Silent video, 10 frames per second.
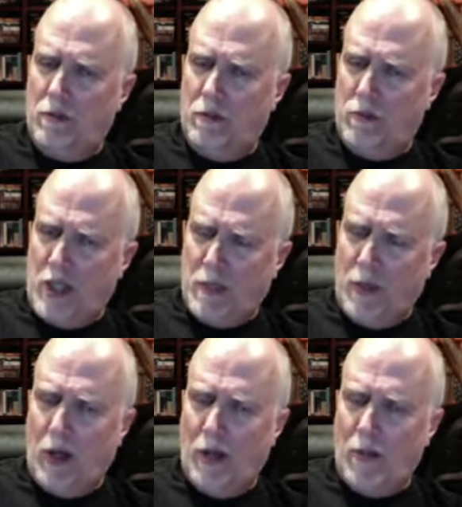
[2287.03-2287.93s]

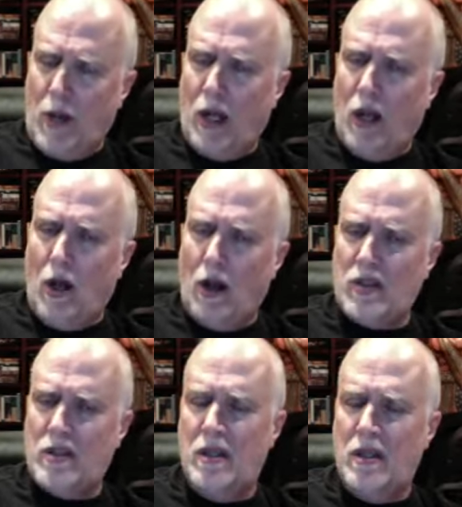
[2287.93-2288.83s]
Shakespearean
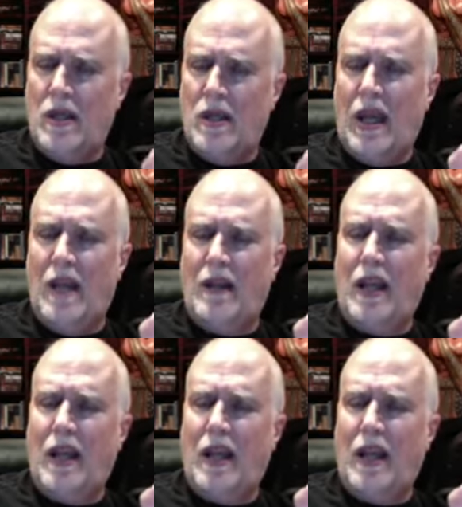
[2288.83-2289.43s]
monologues and,